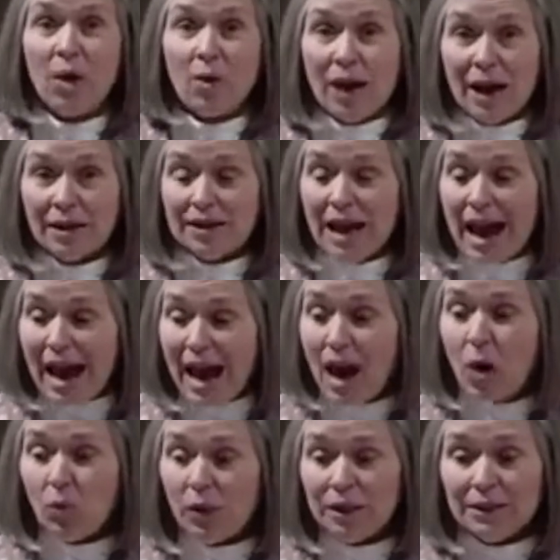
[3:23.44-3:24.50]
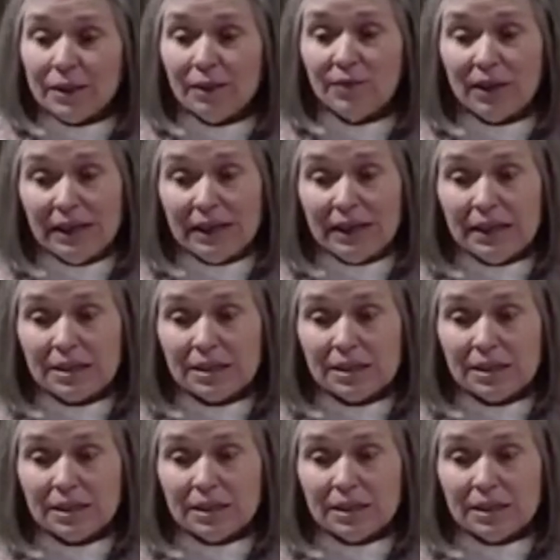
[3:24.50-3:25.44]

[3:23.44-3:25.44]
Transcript: And how we live in it